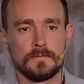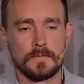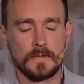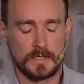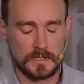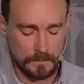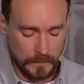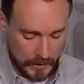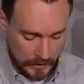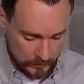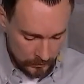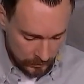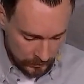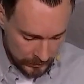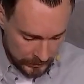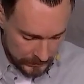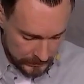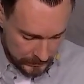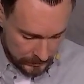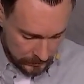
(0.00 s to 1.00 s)
It's by
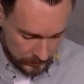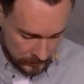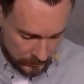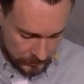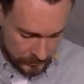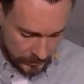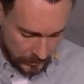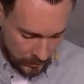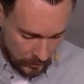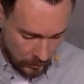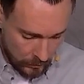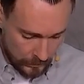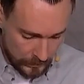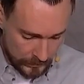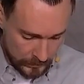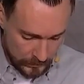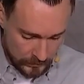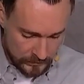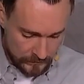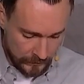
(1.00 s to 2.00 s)
learning to lose hope
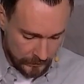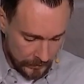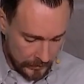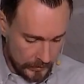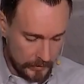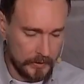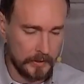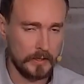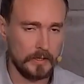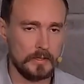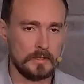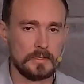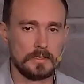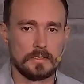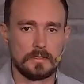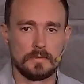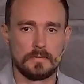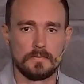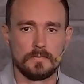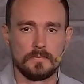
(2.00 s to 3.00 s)
in those very things.